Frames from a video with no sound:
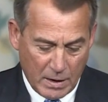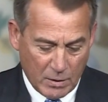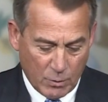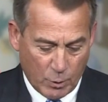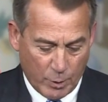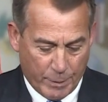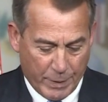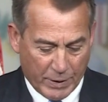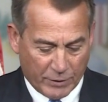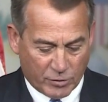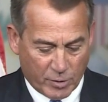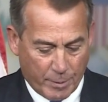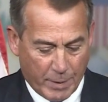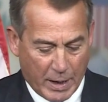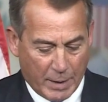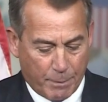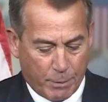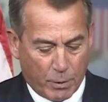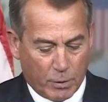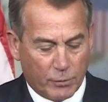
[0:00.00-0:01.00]
We passed a
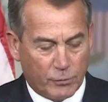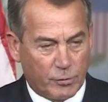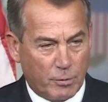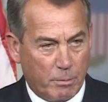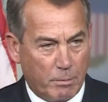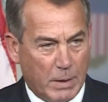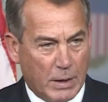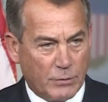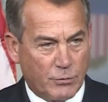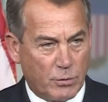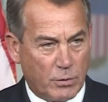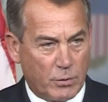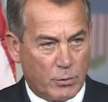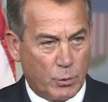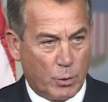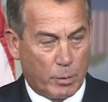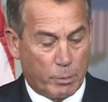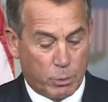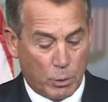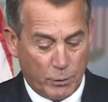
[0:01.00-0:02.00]
bipartisan measure
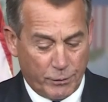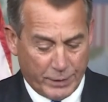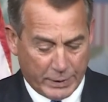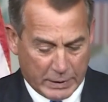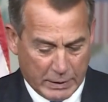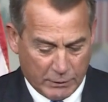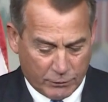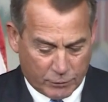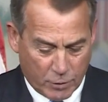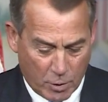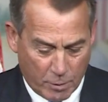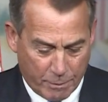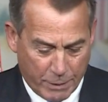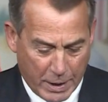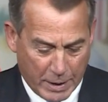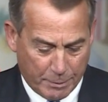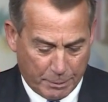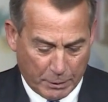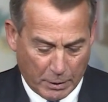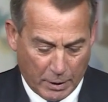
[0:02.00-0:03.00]
to approve the Keystone
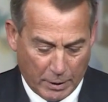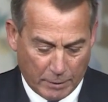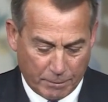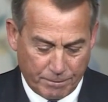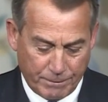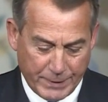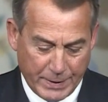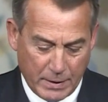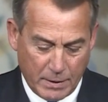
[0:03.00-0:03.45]
Pipeline